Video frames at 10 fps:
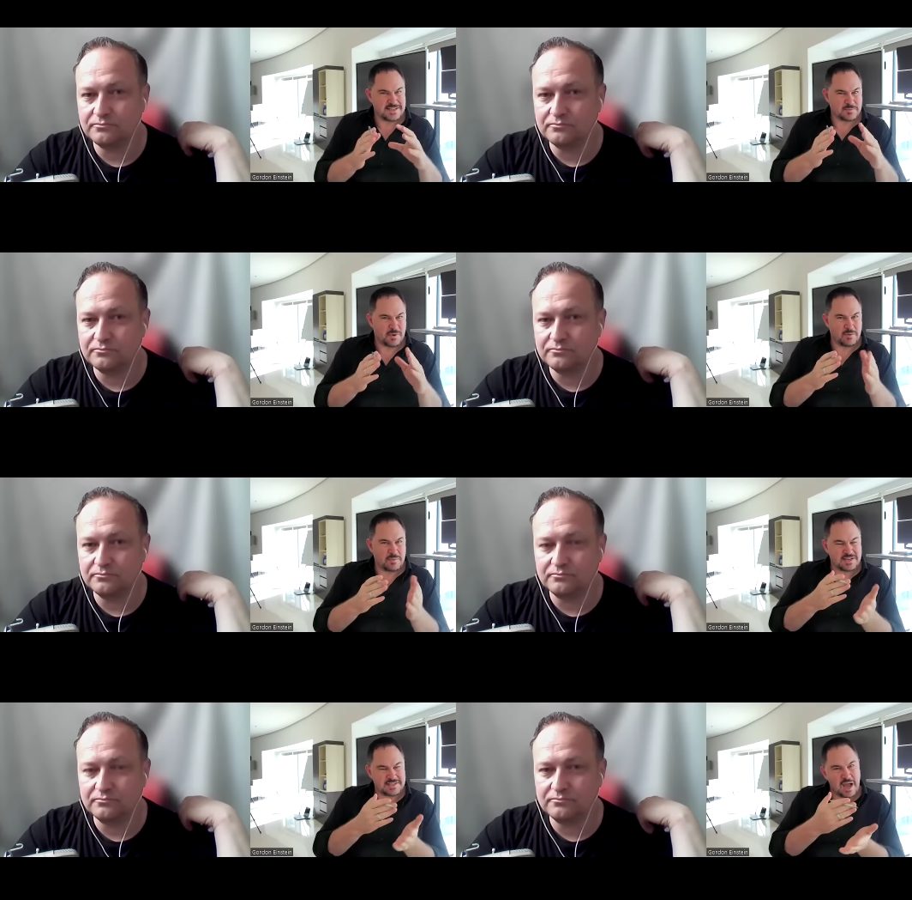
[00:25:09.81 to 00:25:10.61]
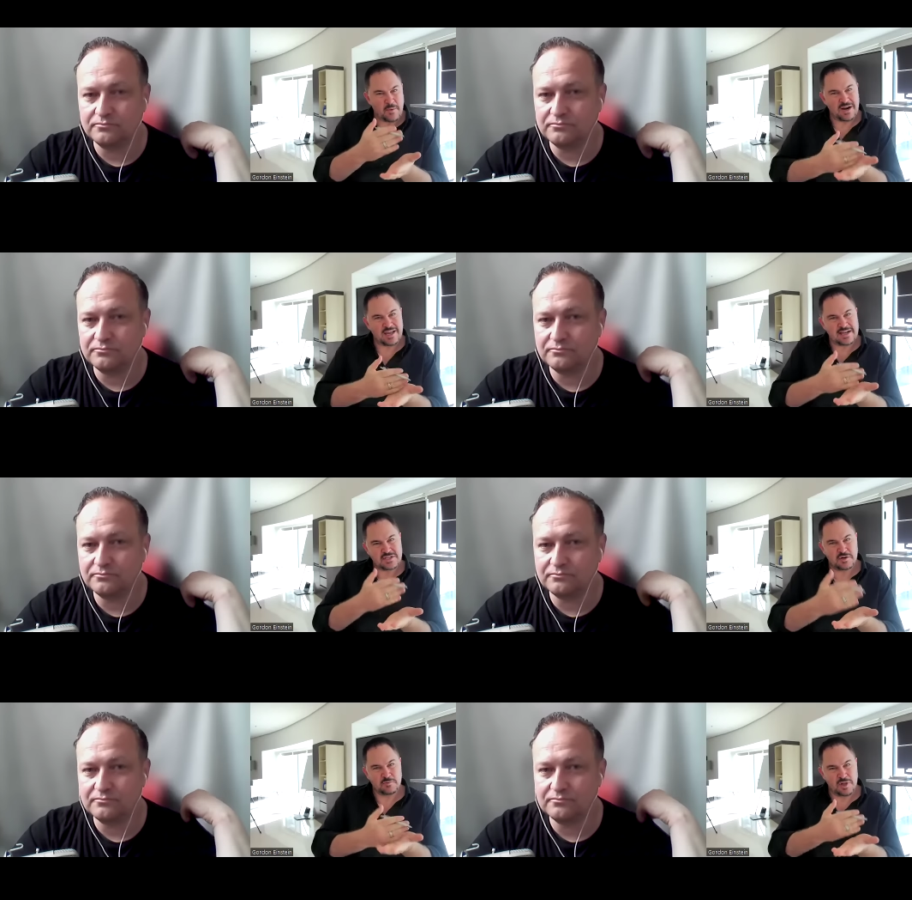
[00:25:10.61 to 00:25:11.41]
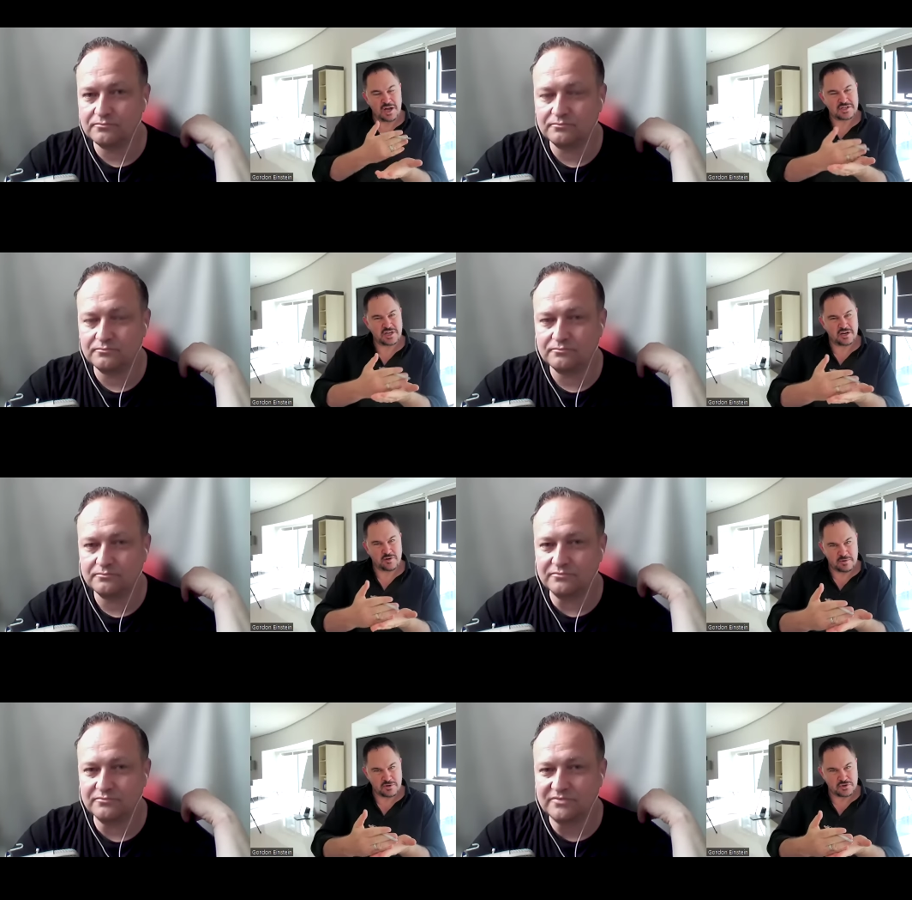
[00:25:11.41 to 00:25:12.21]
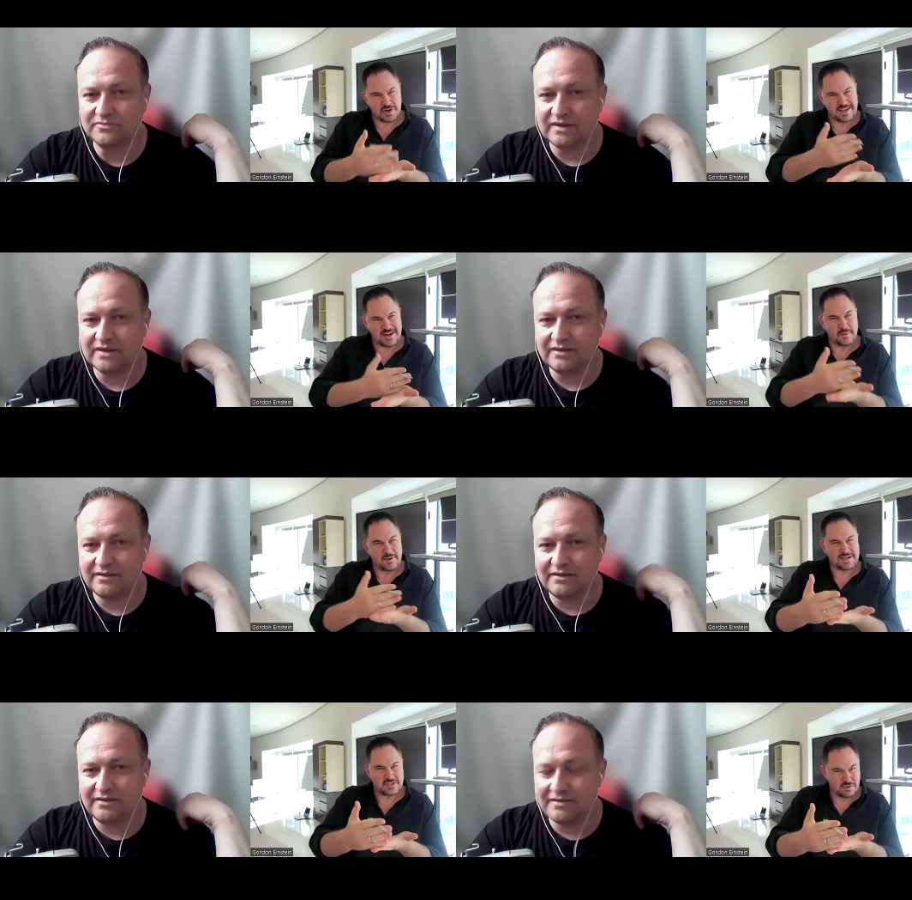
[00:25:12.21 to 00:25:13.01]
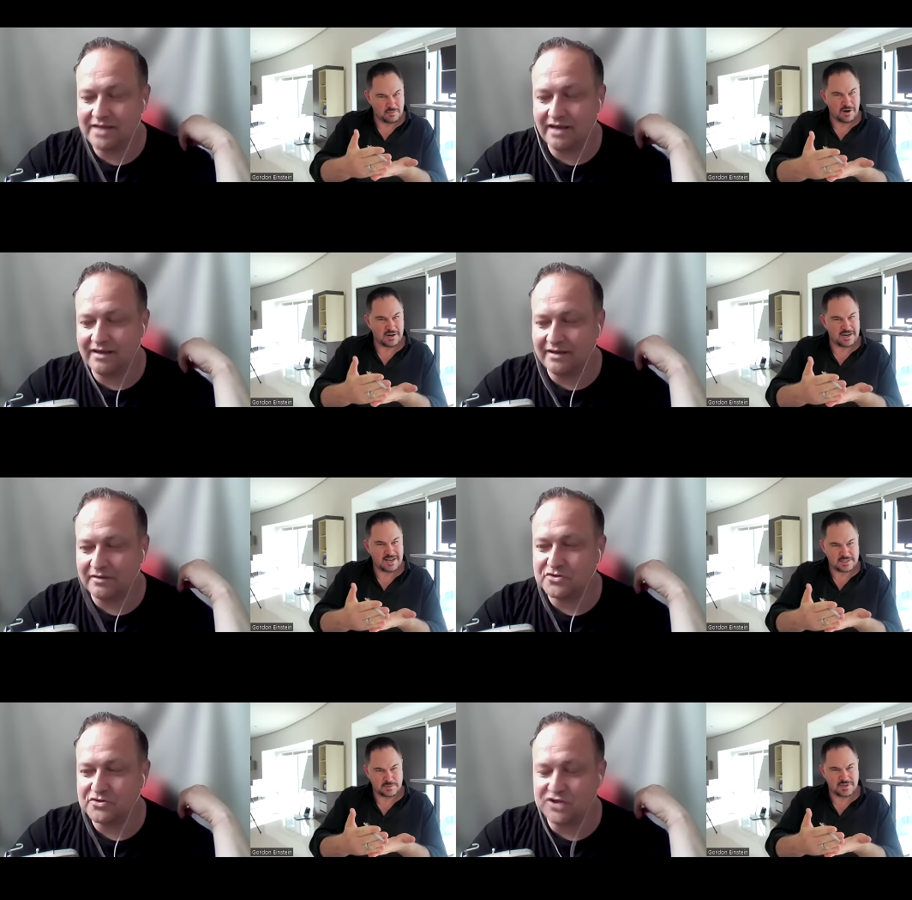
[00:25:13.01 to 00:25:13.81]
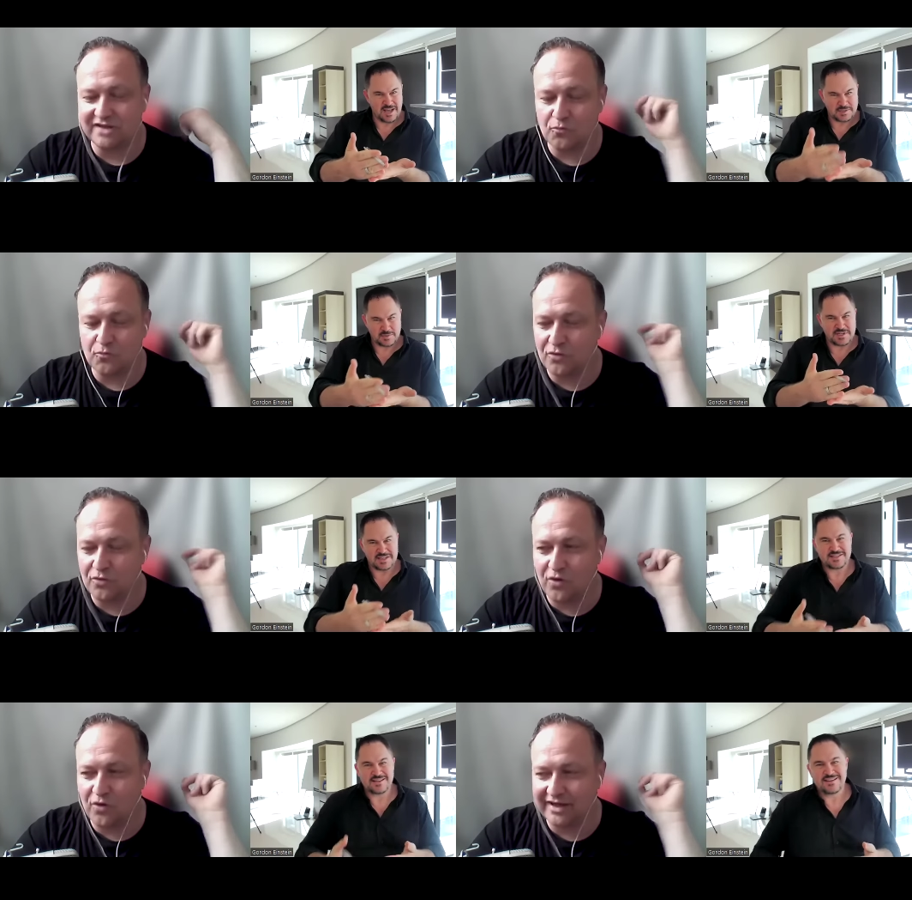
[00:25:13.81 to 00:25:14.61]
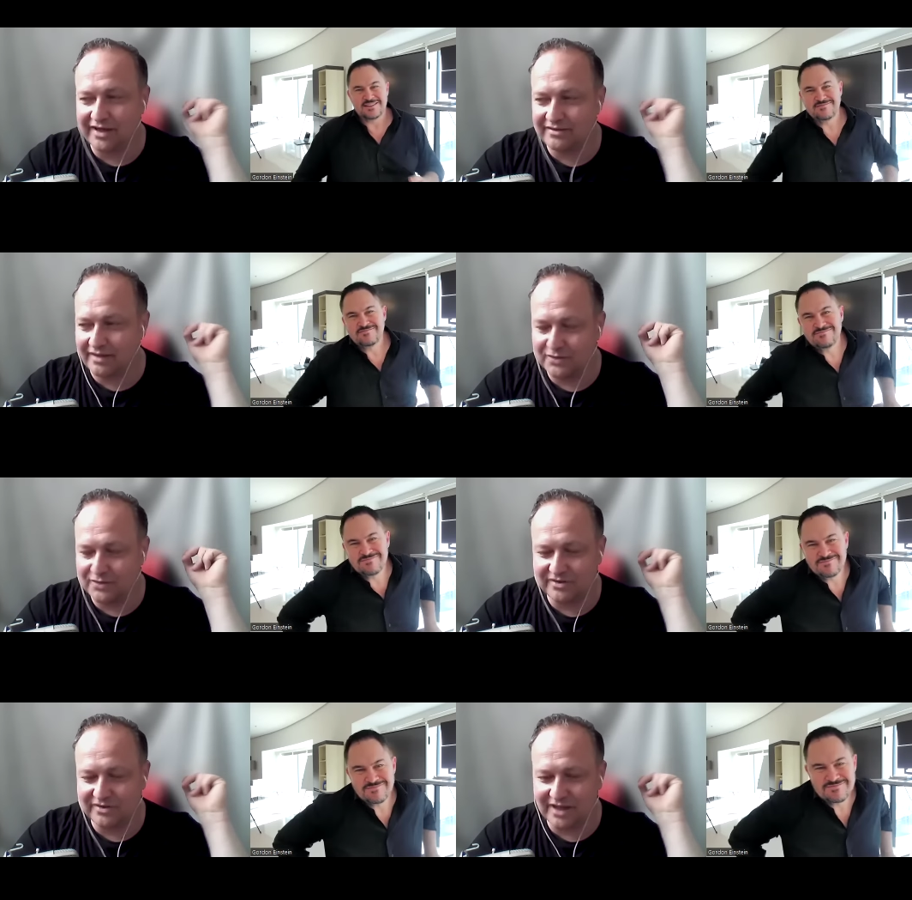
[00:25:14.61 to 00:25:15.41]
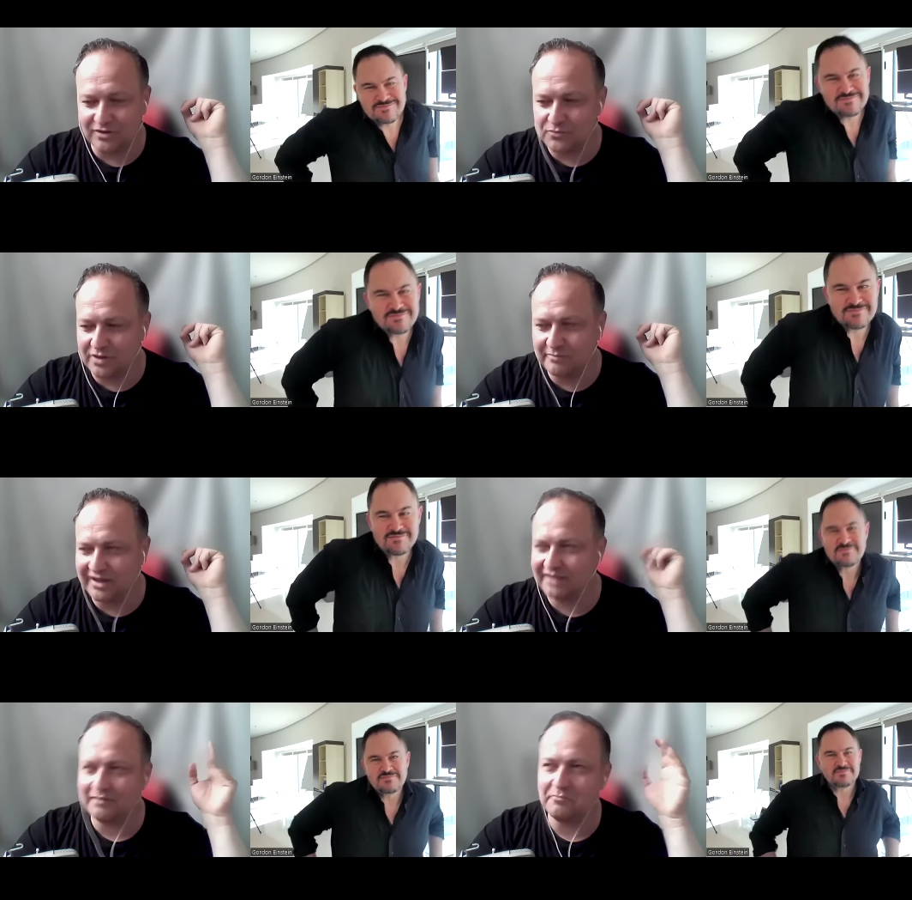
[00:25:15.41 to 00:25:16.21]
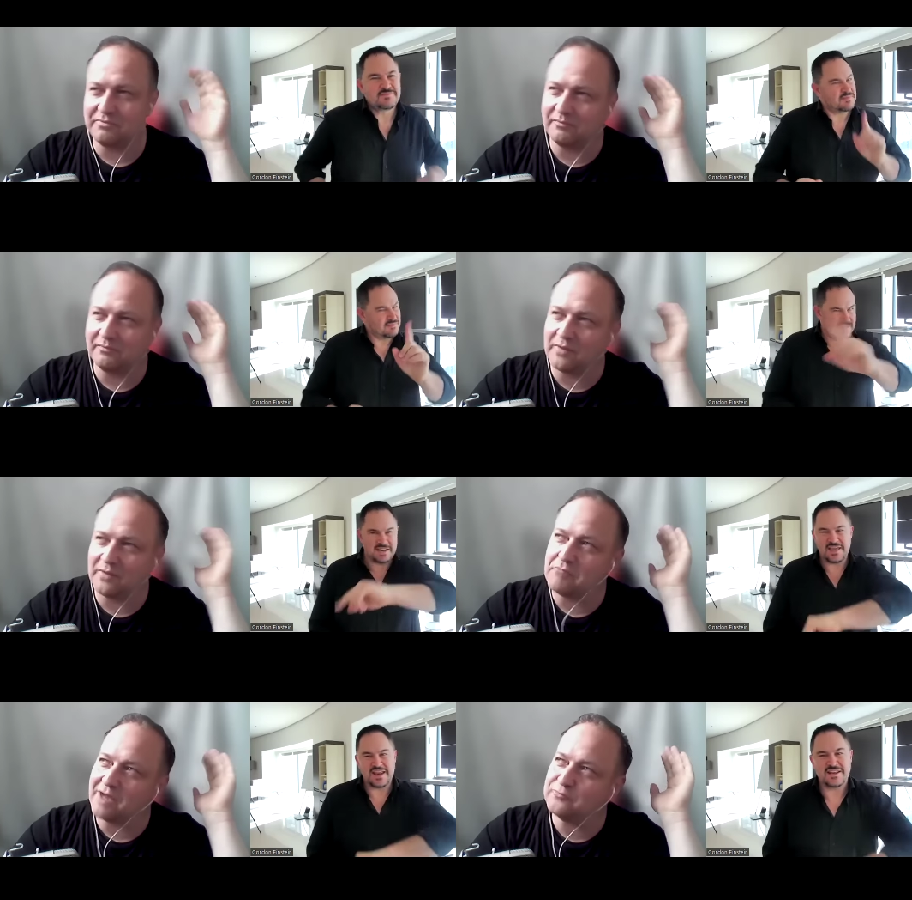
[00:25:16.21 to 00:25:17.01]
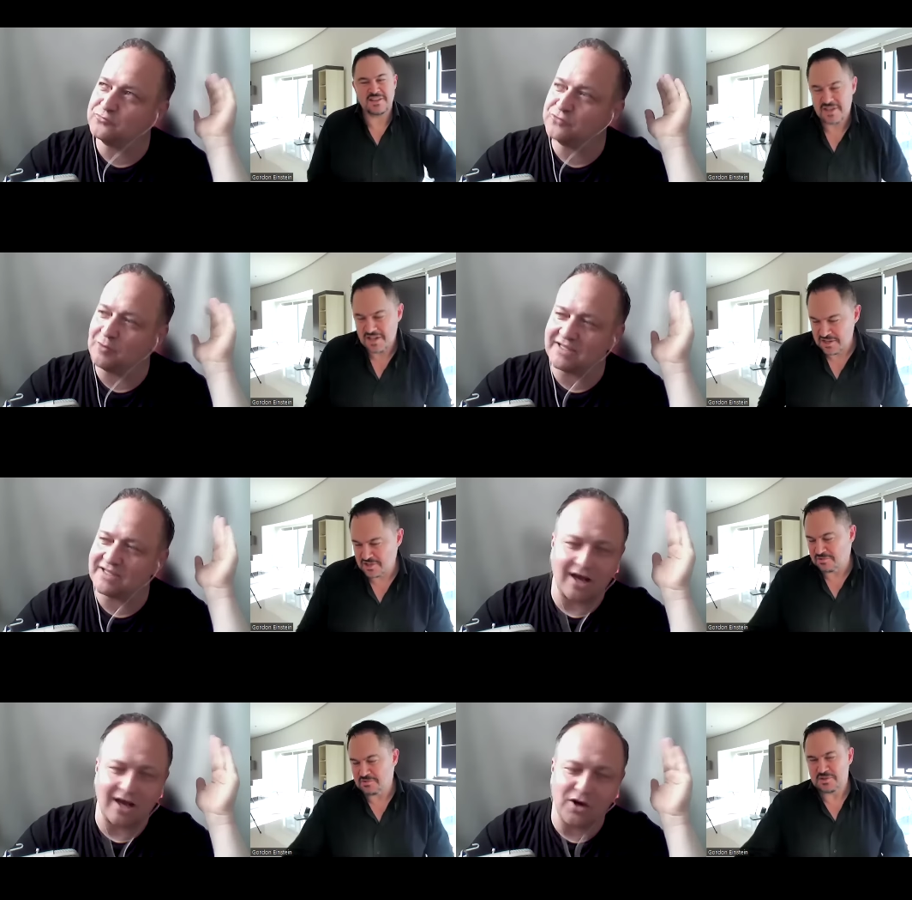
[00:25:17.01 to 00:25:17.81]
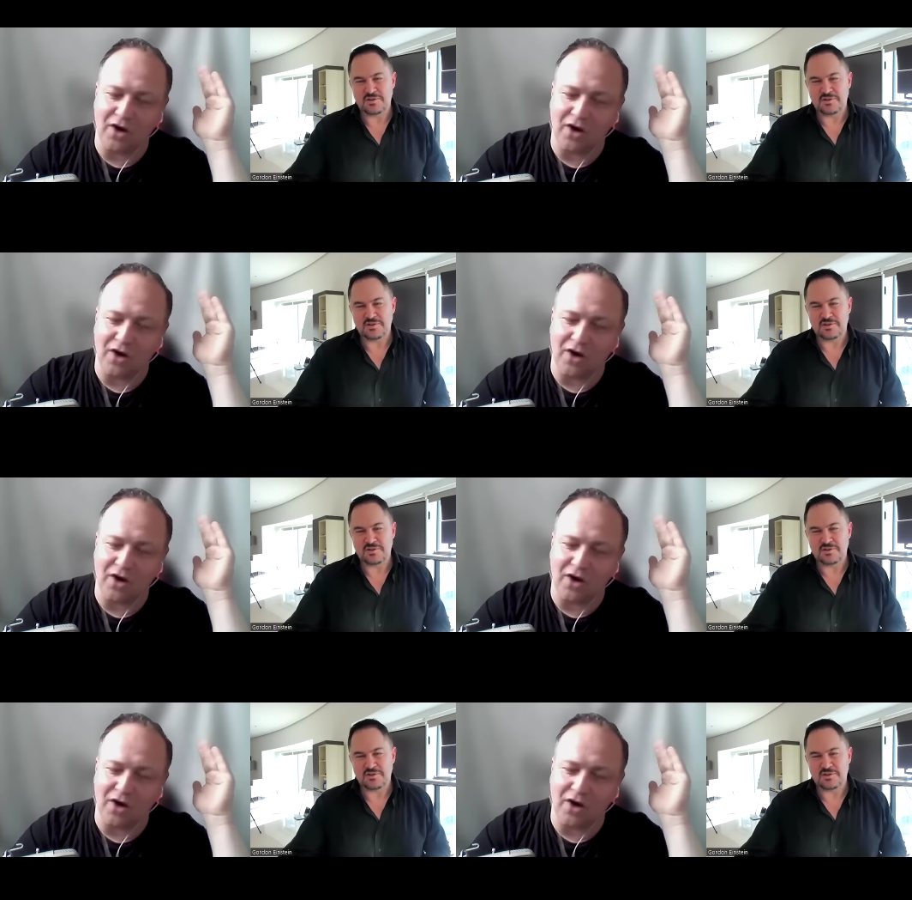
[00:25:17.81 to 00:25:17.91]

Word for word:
Speaker 1: this part because I want to get to your blockchain crypto journey and I want to get to yeah, your...
Speaker 2: yeah, just w- one idea. It will take only one minute. Then, My then, problem is that I, I